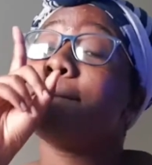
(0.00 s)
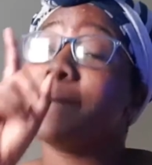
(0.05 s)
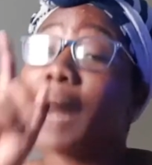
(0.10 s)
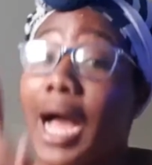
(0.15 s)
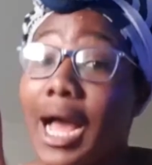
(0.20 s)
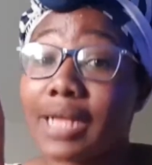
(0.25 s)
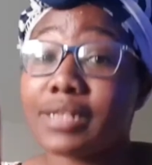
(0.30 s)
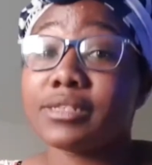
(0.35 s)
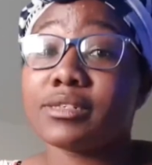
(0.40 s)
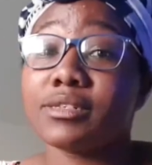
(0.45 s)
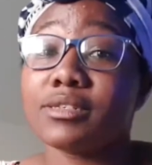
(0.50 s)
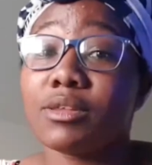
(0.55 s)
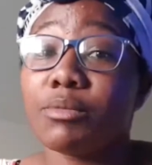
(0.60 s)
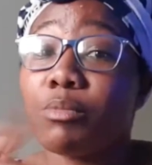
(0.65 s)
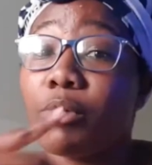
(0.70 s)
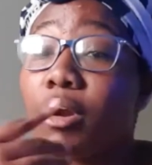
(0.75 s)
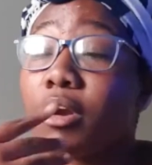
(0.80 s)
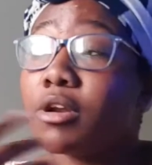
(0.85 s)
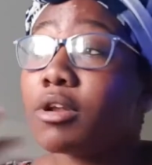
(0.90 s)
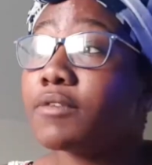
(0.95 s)
But the
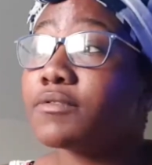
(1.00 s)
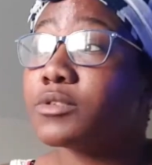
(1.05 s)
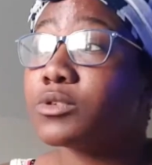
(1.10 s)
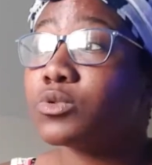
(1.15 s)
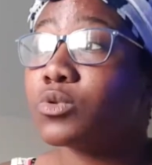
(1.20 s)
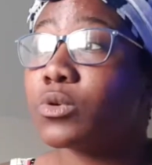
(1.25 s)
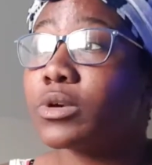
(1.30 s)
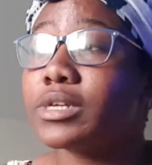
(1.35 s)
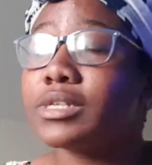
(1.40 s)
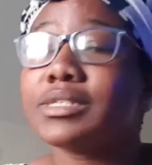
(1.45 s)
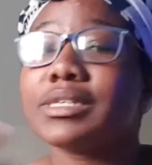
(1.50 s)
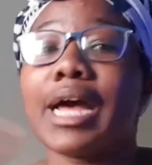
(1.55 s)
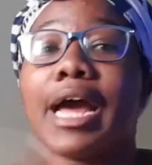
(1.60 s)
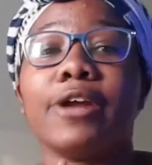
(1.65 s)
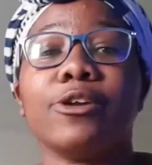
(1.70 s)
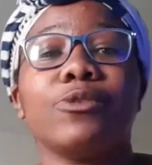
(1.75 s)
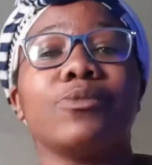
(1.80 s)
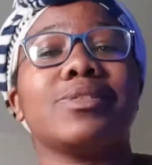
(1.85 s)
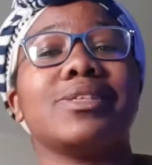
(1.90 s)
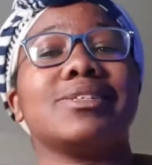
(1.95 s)
moral of the story is I
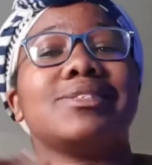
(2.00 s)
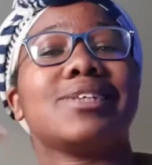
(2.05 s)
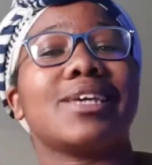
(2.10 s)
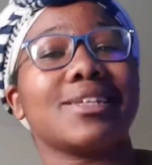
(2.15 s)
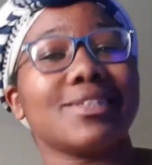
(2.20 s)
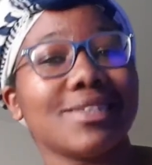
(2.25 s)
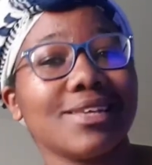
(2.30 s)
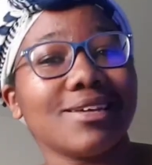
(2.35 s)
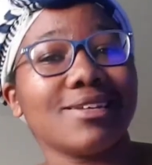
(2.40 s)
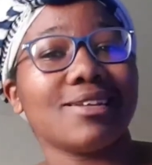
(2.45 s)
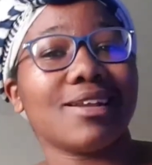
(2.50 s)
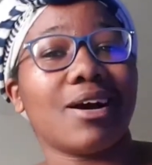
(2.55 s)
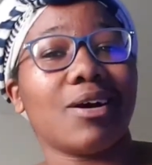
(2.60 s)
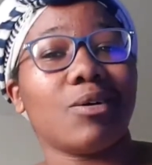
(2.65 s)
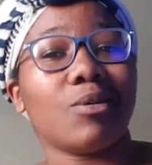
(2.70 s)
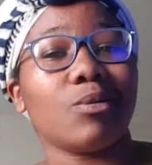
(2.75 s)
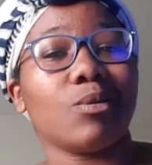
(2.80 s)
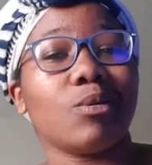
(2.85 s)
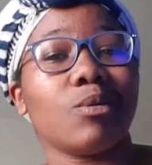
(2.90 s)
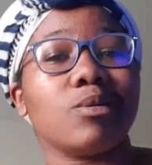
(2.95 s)
know the technique
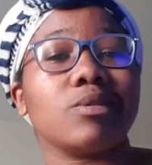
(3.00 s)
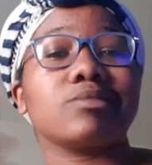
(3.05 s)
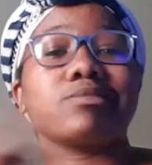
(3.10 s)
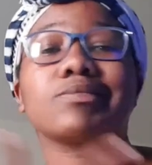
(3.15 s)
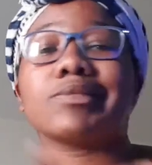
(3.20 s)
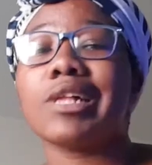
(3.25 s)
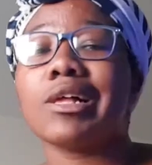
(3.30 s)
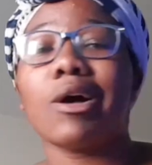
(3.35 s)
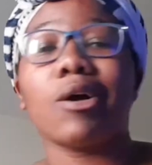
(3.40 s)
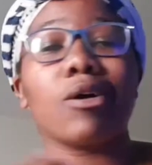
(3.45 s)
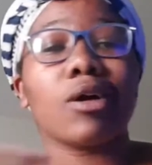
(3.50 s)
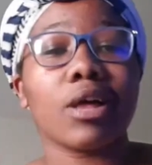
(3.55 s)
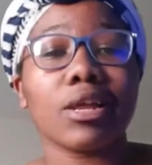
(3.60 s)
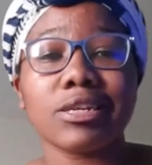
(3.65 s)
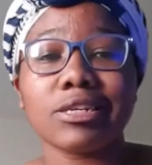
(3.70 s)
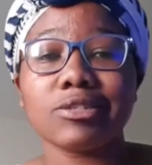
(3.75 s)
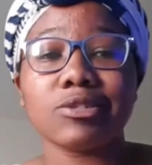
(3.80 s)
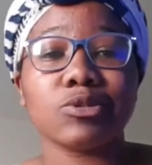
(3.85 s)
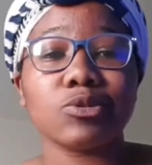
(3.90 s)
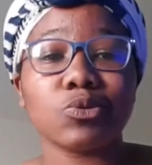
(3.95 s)
now. All I
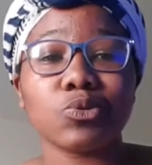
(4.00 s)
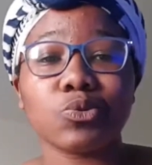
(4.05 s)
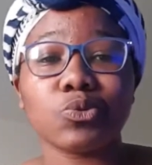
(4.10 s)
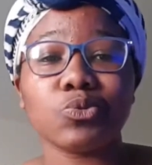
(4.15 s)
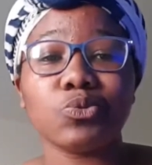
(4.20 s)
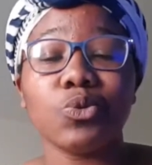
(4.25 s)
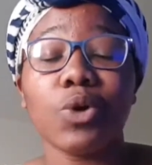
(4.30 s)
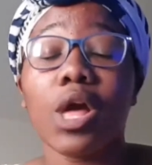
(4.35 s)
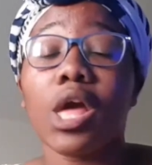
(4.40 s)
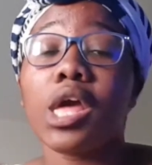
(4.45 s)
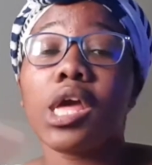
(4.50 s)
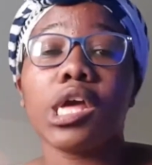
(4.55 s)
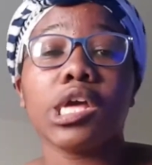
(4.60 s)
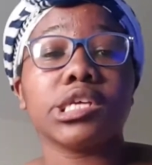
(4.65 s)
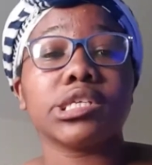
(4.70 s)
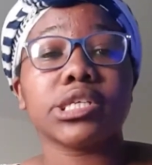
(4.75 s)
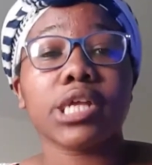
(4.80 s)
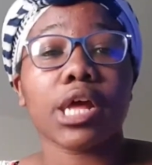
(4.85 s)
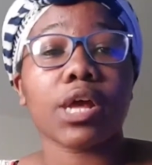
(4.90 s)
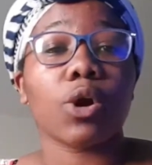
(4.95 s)
need to do
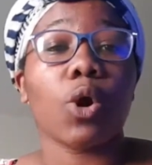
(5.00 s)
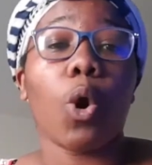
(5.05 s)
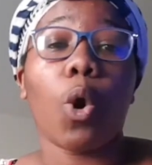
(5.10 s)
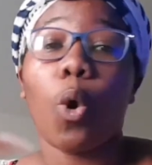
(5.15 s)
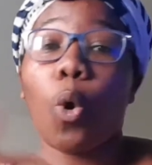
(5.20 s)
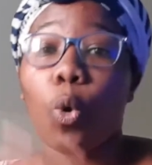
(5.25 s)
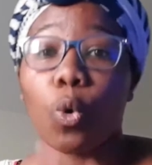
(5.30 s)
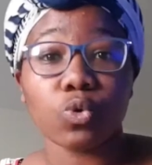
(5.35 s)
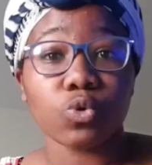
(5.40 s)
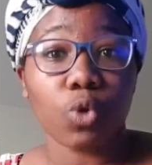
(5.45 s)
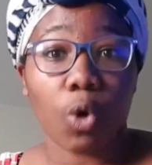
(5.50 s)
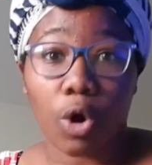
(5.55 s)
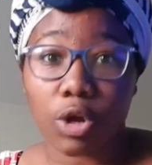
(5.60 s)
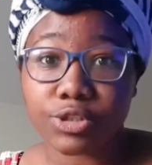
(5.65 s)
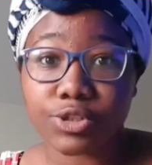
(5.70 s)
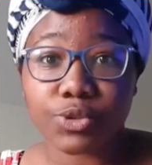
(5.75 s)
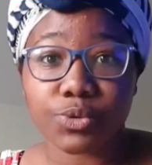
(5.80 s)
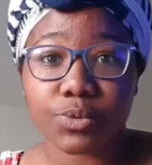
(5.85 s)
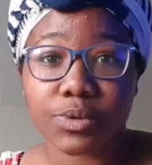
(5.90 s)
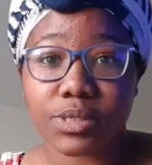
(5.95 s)
is like hold on
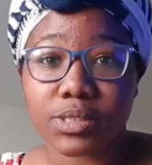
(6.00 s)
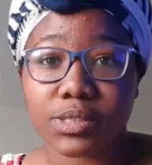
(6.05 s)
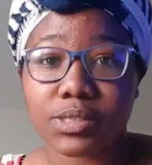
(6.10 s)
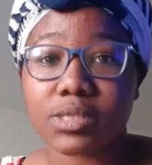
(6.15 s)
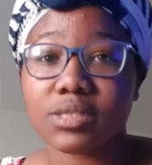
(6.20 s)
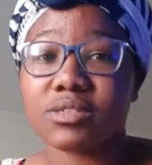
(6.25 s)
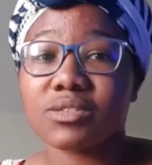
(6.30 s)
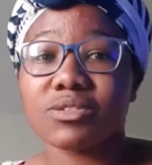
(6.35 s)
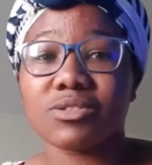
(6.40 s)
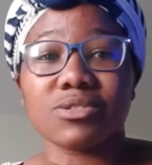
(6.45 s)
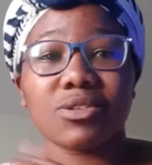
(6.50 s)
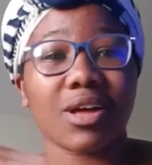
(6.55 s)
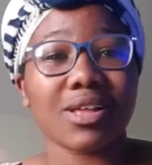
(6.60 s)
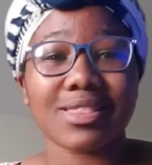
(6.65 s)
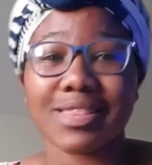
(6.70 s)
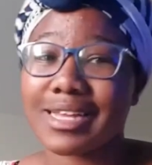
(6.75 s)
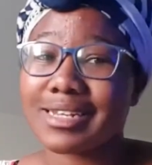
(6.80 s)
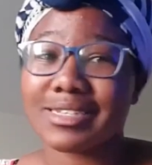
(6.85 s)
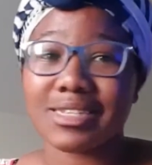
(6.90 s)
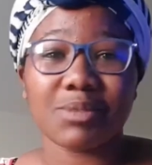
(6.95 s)
to it. It's not
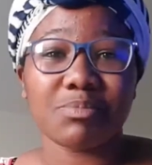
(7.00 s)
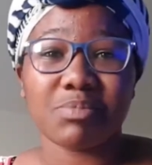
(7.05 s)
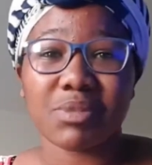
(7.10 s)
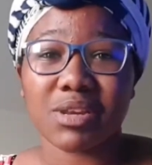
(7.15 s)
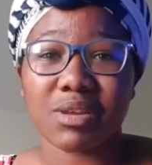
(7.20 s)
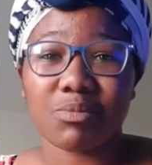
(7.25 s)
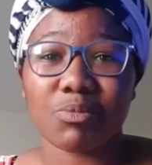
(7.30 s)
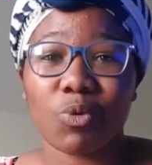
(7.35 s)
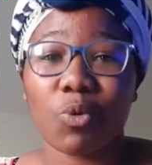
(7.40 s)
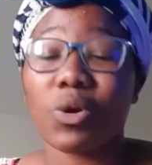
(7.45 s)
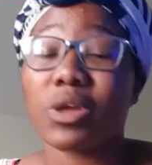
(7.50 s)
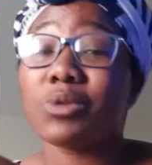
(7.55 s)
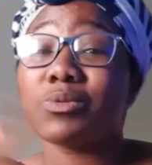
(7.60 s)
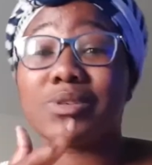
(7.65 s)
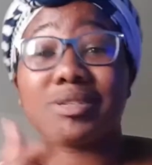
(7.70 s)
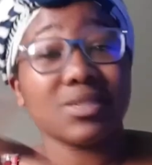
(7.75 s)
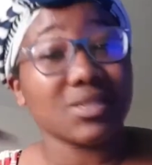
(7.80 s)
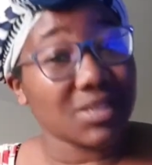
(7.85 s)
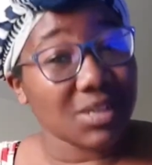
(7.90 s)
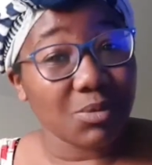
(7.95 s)
that deep anymore. It
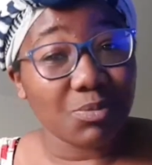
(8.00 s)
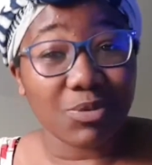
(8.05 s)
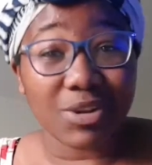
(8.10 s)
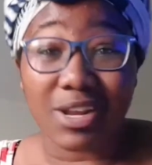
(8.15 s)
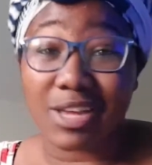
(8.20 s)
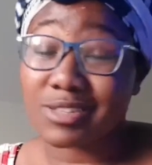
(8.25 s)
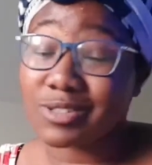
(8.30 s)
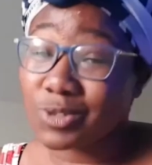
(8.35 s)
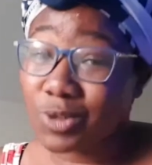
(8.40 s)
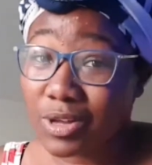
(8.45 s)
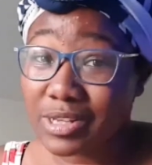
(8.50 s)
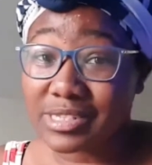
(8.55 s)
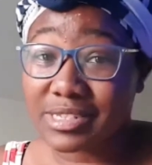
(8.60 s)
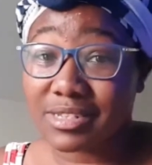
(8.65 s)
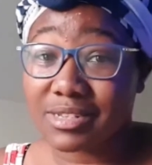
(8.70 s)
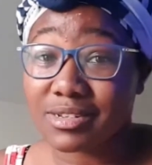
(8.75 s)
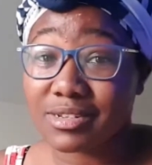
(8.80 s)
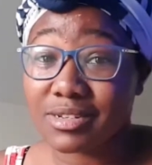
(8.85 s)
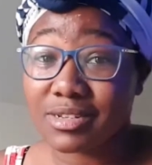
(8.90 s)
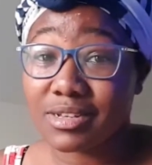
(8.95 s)
was deep when I
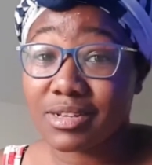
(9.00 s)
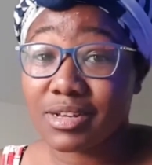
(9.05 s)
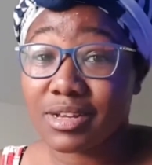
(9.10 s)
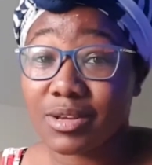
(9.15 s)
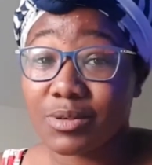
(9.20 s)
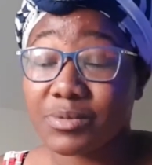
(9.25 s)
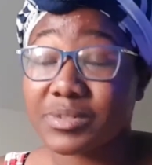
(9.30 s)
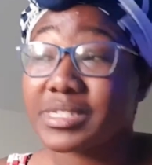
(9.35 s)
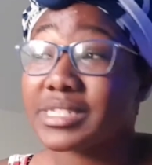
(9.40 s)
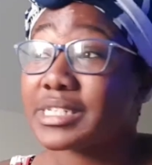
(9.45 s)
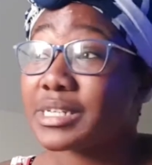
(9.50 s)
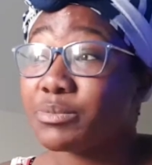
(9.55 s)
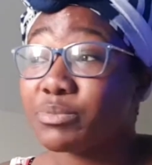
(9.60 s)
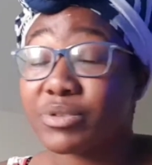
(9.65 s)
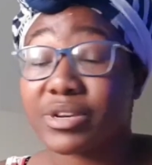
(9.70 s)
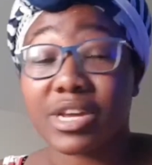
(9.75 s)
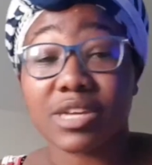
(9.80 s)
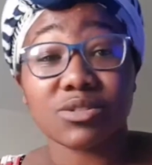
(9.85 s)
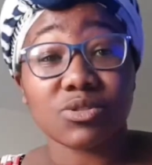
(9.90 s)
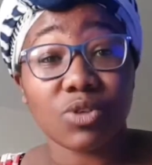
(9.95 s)
started. It was deep
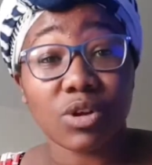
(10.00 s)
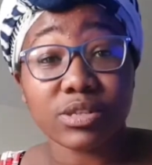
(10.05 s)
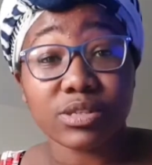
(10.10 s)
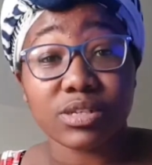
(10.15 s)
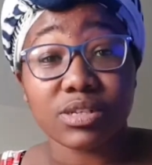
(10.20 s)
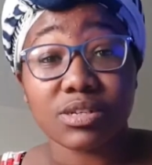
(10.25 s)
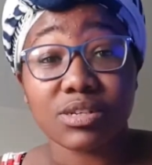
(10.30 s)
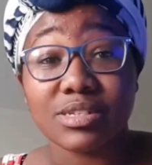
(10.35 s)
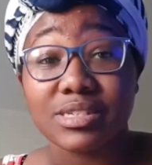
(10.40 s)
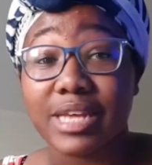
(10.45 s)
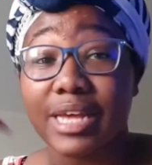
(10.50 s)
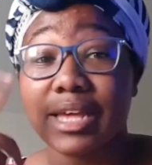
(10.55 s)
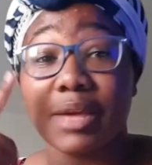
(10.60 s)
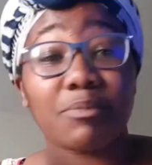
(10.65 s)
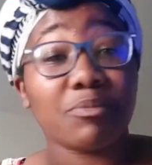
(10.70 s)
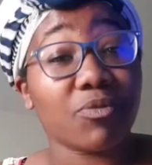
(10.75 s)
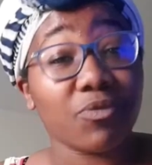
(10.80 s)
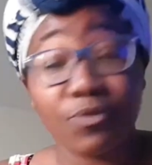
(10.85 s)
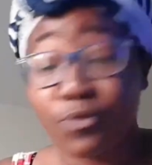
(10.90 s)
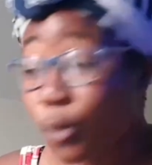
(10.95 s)
when I started because I
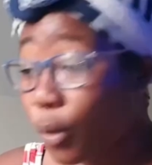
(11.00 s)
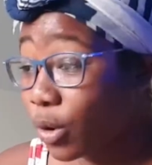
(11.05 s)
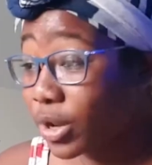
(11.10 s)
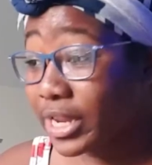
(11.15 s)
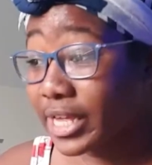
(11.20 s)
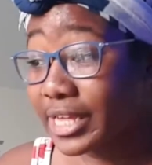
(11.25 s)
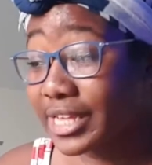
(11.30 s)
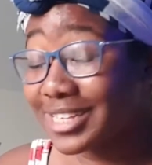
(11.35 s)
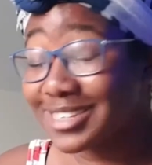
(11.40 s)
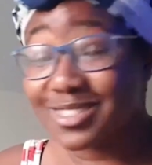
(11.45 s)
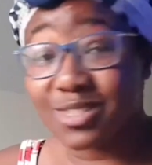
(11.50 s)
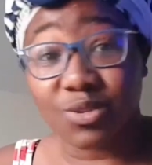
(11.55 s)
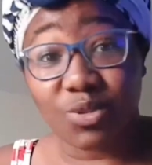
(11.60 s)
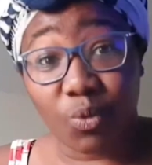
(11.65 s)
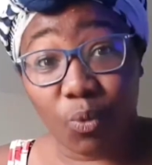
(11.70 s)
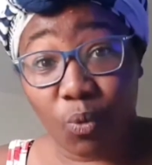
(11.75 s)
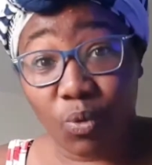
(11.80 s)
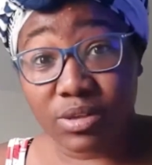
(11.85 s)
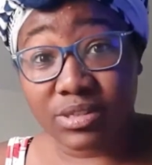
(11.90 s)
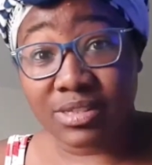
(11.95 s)
kept falling into the
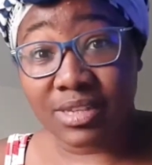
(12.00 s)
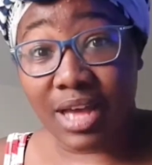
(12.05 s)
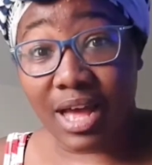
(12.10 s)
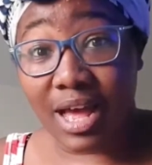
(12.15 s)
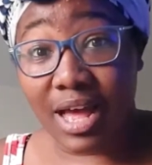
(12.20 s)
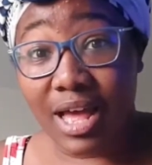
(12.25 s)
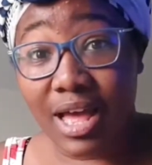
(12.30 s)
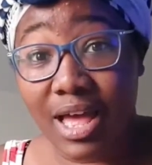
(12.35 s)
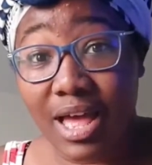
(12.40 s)
water.